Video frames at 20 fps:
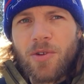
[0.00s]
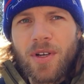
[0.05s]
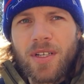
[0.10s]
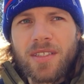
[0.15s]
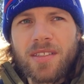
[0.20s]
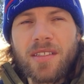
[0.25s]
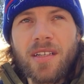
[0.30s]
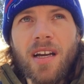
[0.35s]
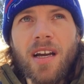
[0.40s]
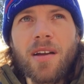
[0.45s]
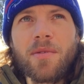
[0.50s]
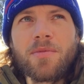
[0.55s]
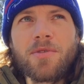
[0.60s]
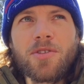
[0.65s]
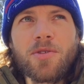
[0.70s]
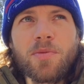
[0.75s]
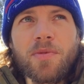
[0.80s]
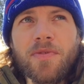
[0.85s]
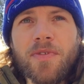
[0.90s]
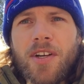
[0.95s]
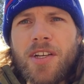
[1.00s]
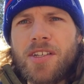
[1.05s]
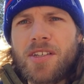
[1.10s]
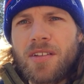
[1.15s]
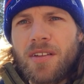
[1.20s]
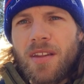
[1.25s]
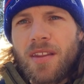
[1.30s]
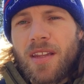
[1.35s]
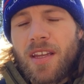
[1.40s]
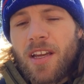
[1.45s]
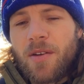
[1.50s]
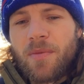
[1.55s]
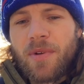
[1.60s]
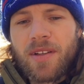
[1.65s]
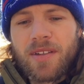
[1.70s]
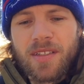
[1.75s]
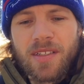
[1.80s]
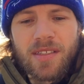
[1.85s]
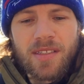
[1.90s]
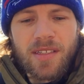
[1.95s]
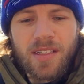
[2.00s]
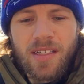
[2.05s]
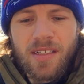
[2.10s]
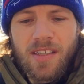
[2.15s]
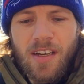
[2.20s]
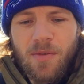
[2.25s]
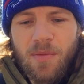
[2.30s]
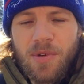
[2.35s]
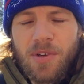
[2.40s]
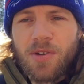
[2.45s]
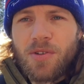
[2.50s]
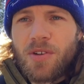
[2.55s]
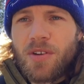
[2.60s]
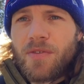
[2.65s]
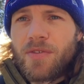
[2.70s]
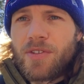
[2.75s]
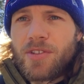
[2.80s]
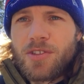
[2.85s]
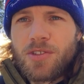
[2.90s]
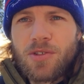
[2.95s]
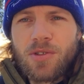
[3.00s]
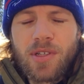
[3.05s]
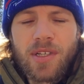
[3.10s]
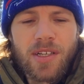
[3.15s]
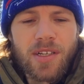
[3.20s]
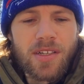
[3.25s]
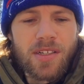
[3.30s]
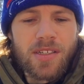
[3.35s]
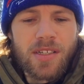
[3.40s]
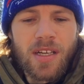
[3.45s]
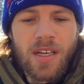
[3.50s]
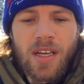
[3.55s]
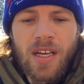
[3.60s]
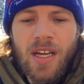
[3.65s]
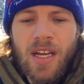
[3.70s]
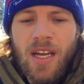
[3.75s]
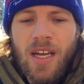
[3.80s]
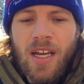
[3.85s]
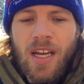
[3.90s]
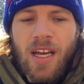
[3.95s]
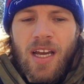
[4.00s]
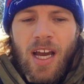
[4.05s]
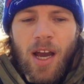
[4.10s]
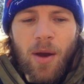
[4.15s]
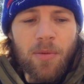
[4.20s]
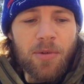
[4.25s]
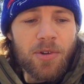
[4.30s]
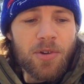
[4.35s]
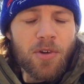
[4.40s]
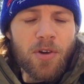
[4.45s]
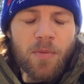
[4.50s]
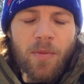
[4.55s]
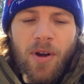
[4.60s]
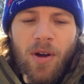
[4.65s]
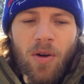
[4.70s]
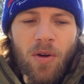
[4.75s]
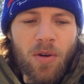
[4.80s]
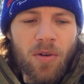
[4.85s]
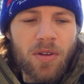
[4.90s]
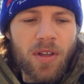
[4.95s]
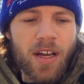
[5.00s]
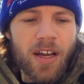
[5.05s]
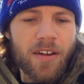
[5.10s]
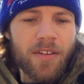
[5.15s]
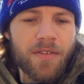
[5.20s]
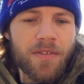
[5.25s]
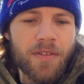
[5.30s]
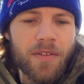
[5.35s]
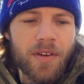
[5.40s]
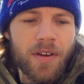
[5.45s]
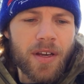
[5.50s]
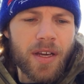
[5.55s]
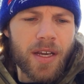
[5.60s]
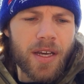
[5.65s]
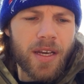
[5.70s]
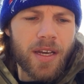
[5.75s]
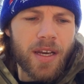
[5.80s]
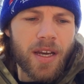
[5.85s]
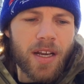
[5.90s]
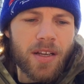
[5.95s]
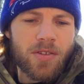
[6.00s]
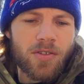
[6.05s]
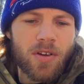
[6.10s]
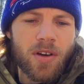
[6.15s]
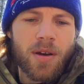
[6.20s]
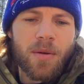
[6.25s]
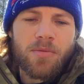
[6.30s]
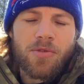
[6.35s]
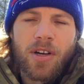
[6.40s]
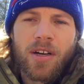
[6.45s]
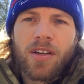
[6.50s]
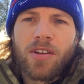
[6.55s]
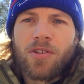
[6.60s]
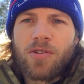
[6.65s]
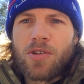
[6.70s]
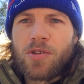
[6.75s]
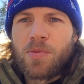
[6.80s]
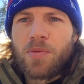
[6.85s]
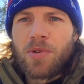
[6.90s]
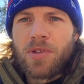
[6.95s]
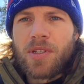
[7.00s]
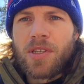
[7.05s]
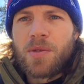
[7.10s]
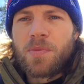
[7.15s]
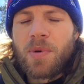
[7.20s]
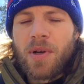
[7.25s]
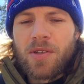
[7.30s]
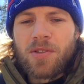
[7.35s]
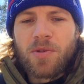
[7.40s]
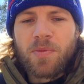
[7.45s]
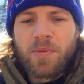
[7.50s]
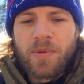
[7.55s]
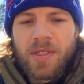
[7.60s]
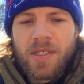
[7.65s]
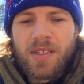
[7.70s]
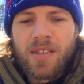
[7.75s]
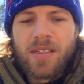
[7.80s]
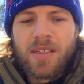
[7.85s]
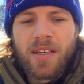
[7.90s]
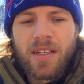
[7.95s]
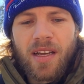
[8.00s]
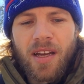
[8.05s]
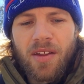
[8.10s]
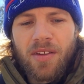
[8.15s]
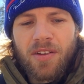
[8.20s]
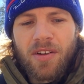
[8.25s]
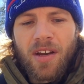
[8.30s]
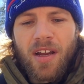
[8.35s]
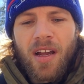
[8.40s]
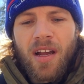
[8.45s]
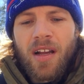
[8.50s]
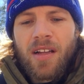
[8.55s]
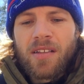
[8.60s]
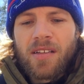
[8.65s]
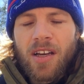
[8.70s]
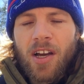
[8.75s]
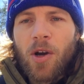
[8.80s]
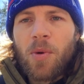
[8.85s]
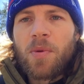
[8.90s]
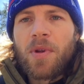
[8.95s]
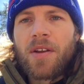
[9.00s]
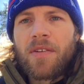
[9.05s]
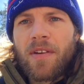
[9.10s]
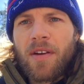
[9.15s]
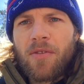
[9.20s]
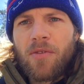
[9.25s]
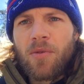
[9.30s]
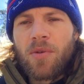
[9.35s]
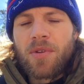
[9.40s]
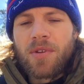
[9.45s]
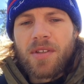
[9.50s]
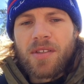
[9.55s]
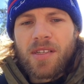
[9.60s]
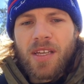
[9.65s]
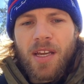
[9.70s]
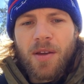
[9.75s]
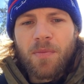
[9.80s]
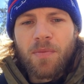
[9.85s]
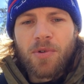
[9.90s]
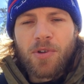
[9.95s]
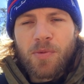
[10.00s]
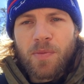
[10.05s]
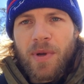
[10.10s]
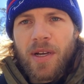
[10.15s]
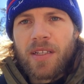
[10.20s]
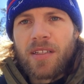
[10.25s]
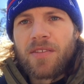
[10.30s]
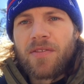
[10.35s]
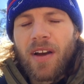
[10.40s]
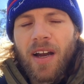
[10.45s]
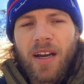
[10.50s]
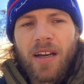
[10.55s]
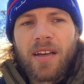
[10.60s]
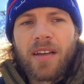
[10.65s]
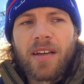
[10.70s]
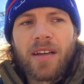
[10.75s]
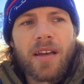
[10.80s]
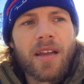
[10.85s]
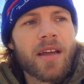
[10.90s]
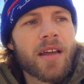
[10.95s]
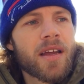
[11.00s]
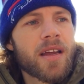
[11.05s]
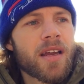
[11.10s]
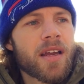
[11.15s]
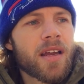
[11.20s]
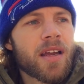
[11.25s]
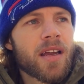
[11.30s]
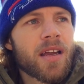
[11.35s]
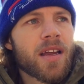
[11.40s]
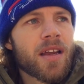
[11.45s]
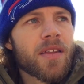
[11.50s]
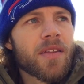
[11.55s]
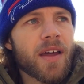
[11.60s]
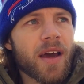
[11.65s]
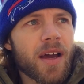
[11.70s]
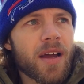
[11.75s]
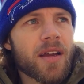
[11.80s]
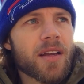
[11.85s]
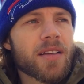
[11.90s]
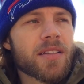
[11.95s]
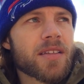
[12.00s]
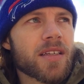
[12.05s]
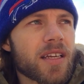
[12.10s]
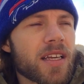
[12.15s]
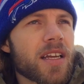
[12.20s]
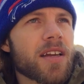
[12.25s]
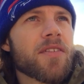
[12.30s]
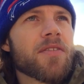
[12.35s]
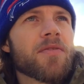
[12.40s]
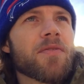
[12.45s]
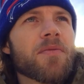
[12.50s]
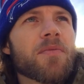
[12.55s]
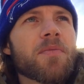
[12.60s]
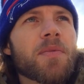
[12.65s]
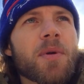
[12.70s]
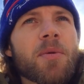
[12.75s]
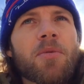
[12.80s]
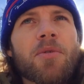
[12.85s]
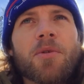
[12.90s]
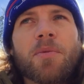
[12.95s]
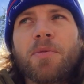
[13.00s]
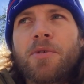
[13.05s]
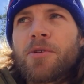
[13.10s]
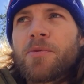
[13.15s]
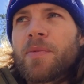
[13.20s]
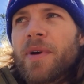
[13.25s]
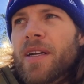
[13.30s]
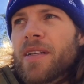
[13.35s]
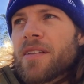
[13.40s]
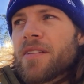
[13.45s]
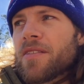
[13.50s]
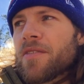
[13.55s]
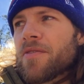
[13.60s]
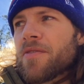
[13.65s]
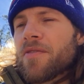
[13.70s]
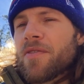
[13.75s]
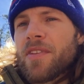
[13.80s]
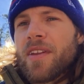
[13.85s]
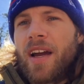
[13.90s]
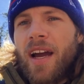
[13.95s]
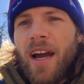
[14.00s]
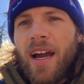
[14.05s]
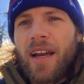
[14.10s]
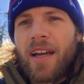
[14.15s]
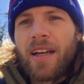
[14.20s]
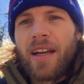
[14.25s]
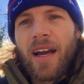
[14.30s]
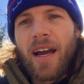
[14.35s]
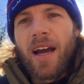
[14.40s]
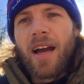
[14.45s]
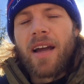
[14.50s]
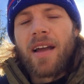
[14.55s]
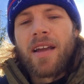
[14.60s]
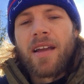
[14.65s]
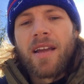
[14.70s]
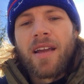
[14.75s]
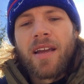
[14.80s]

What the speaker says: who has time to professionally think about these things. I've been doing it for 2 years. I've been doing it my whole life, and so what I'm trying to do is put these puzzle pieces together to help give everyone the same perspective I did, to give people the perspective that I got,